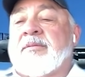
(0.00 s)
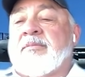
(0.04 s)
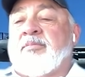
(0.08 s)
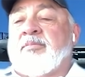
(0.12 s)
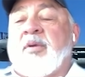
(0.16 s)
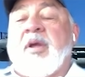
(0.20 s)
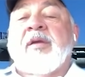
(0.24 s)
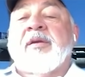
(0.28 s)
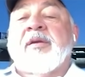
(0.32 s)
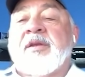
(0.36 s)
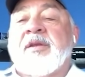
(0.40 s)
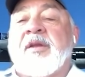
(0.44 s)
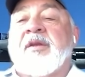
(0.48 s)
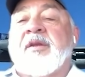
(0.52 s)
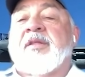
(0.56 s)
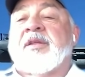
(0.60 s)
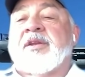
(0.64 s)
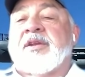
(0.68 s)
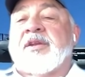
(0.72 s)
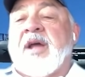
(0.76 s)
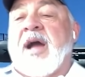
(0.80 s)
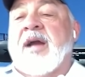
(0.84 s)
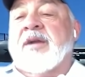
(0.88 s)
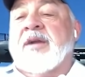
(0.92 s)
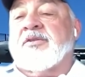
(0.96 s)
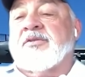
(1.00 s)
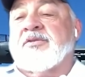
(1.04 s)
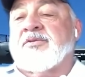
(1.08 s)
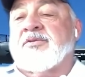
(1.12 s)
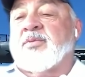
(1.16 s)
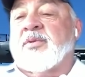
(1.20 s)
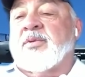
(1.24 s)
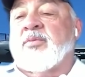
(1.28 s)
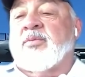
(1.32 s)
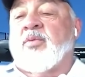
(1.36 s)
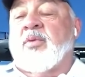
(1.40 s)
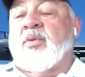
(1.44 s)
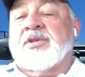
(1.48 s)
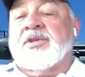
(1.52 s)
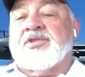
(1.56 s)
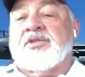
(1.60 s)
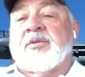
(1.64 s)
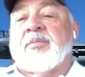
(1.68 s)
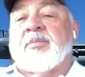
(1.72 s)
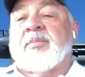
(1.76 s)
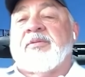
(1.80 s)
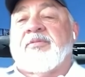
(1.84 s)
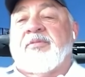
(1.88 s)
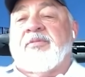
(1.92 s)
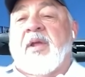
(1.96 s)
probably none of the doctors would want
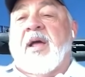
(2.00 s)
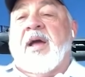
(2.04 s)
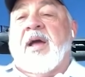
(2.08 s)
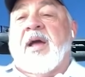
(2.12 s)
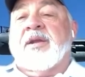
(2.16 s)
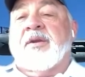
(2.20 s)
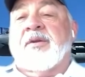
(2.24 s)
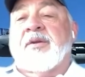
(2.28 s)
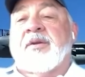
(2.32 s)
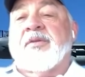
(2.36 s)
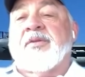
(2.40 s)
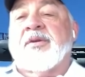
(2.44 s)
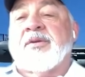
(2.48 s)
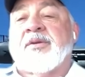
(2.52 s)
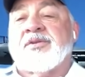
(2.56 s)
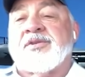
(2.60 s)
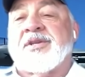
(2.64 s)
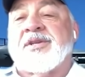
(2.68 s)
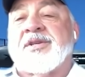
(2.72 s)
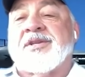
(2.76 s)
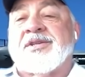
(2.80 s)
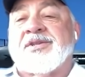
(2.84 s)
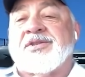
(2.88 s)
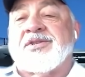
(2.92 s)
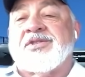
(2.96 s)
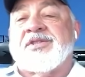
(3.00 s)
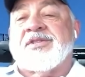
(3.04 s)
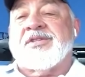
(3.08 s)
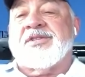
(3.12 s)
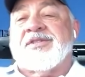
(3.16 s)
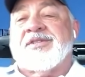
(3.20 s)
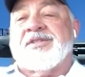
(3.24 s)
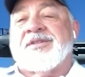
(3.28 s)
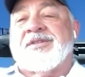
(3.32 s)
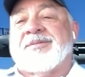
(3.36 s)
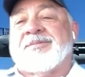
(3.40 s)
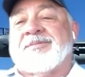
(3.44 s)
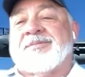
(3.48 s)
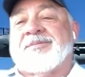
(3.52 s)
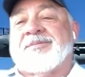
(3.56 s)
you to be flying under those conditions.